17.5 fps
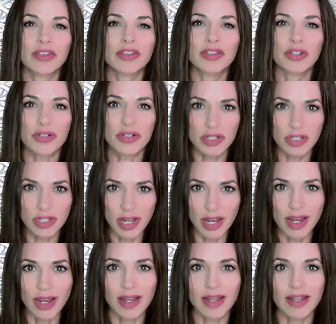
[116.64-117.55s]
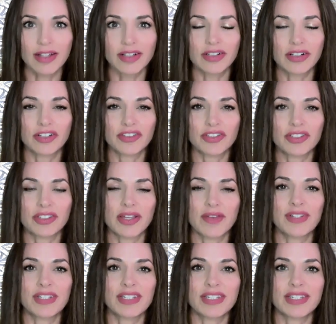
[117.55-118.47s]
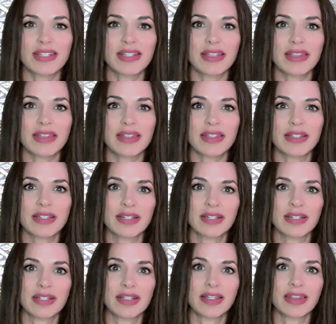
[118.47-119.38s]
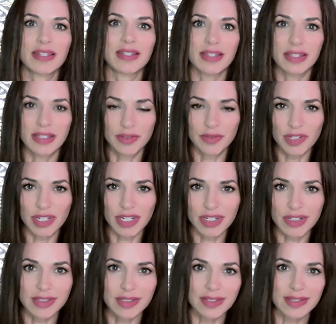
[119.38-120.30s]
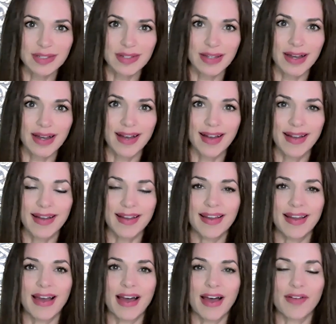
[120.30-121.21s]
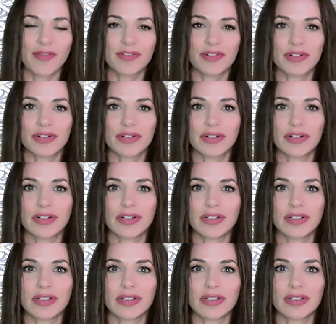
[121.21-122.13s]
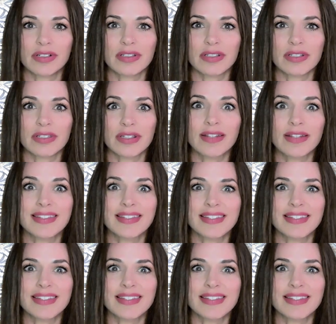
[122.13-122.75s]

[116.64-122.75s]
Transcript: Thursday on the 17th in the evening sky after the sun